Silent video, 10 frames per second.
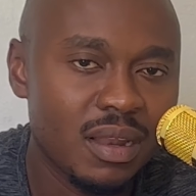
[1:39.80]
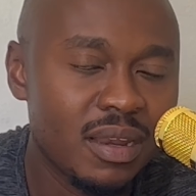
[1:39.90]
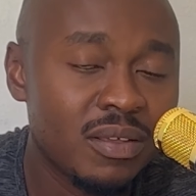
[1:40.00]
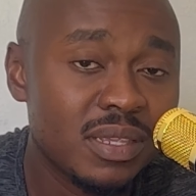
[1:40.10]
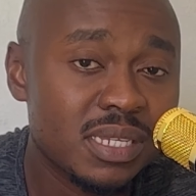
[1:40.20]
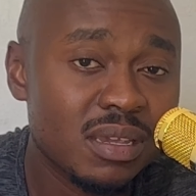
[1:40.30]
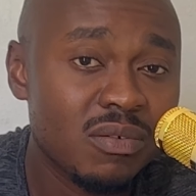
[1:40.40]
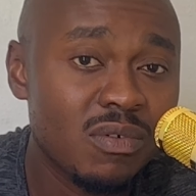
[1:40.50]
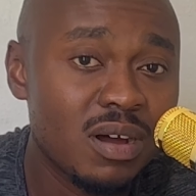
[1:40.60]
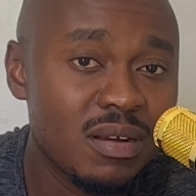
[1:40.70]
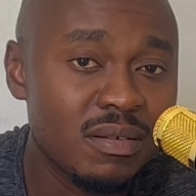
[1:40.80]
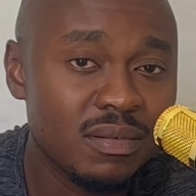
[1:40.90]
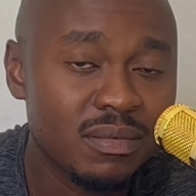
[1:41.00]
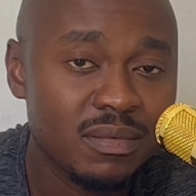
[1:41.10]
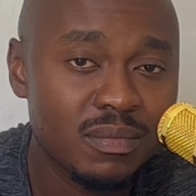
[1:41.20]
Now the second one
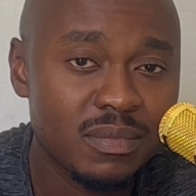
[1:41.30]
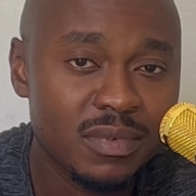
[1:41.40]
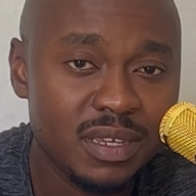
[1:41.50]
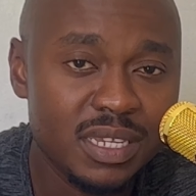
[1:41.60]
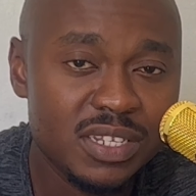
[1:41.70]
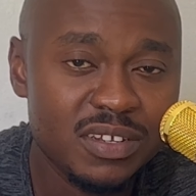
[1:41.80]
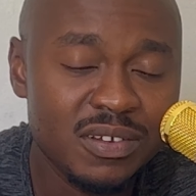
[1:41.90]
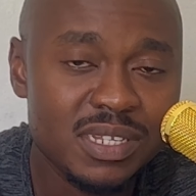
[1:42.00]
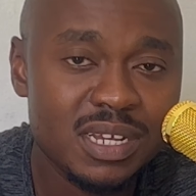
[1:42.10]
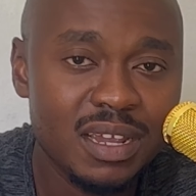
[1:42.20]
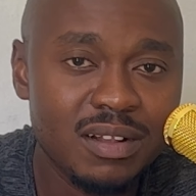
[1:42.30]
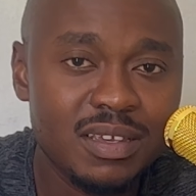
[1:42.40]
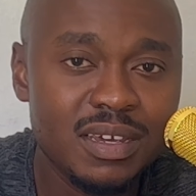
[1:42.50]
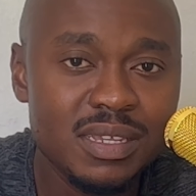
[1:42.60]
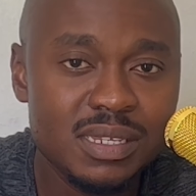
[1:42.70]
is to use title
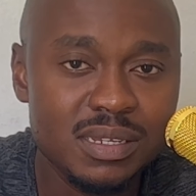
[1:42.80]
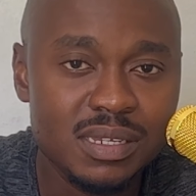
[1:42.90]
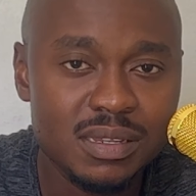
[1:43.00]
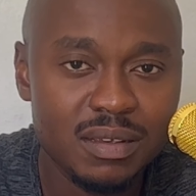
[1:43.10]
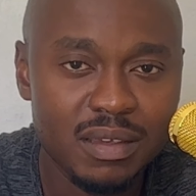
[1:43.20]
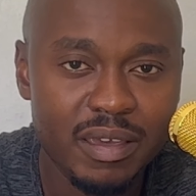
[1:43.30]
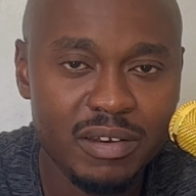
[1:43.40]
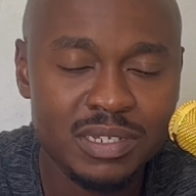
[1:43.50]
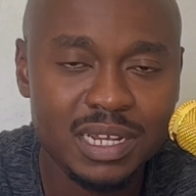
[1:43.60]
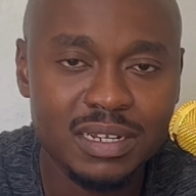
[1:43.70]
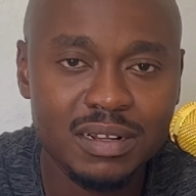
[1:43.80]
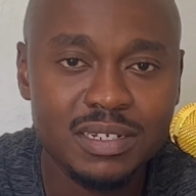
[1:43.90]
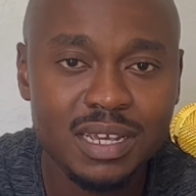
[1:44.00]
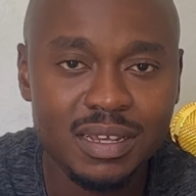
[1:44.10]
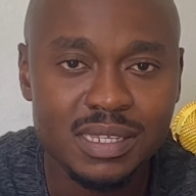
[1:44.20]
cases in a title
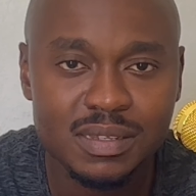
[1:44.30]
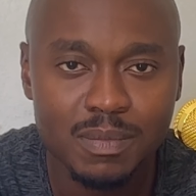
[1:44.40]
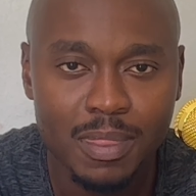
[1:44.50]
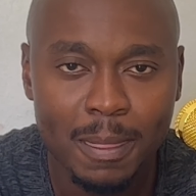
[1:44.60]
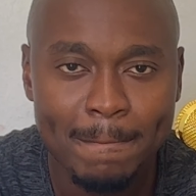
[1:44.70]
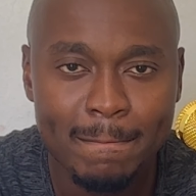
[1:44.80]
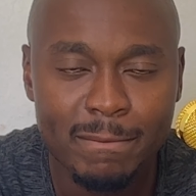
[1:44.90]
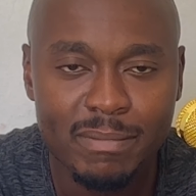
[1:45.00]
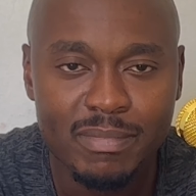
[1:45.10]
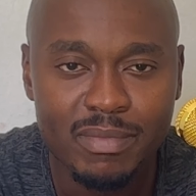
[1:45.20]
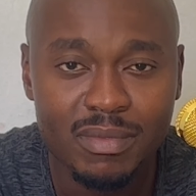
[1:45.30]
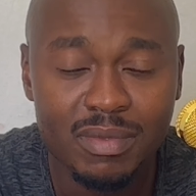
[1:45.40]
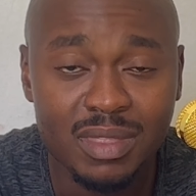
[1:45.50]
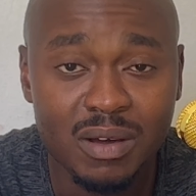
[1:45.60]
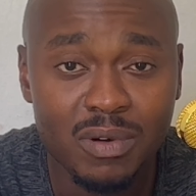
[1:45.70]
text.
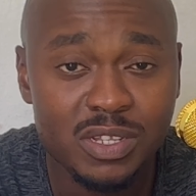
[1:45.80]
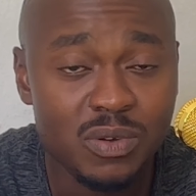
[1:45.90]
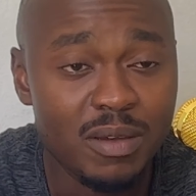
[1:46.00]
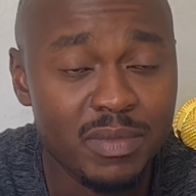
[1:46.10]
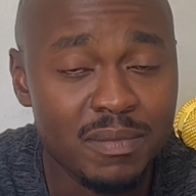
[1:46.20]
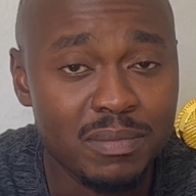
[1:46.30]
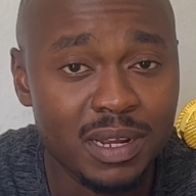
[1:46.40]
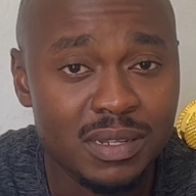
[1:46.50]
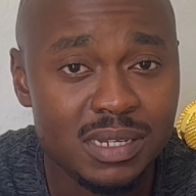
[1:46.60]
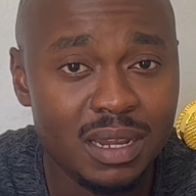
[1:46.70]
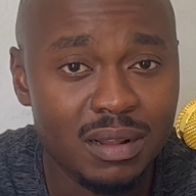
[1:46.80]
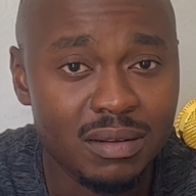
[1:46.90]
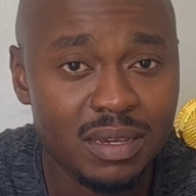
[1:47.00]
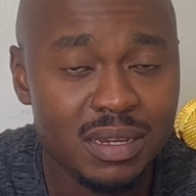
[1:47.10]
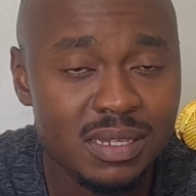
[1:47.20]
Now what do I mean by title
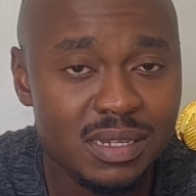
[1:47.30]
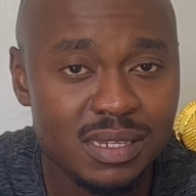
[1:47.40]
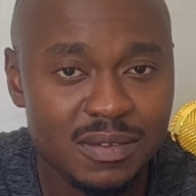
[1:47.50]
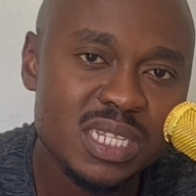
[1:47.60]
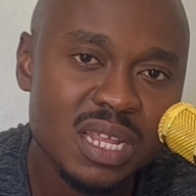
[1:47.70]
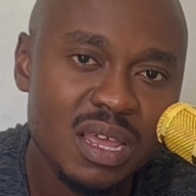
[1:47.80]
cases?